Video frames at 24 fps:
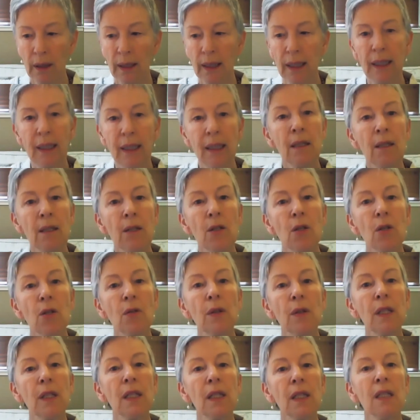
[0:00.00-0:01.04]
into
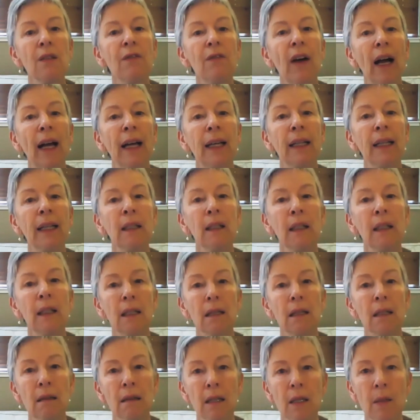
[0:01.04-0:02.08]
the divinely
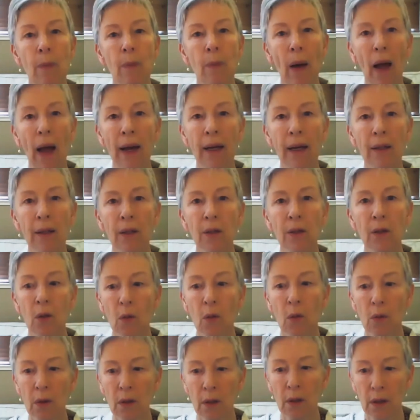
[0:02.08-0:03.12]
inspired
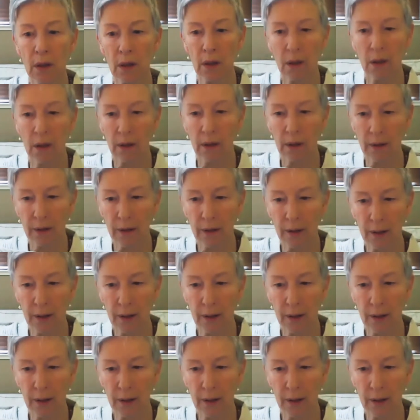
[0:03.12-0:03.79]
world.